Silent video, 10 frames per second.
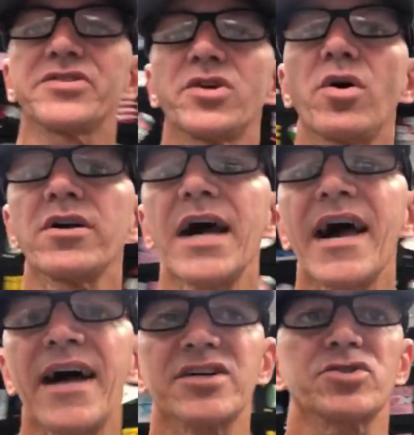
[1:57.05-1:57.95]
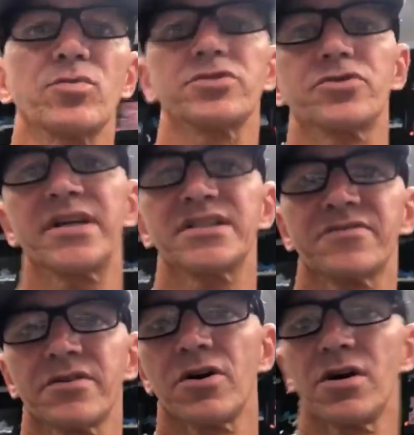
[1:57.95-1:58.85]
So our actual
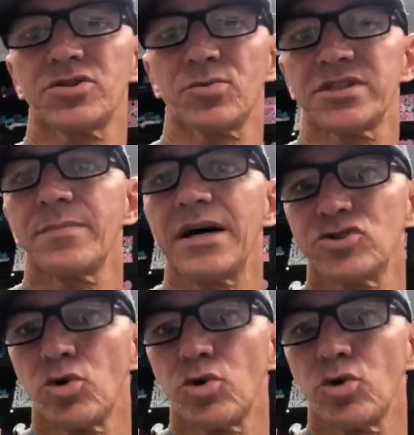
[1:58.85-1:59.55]
transfer cost was about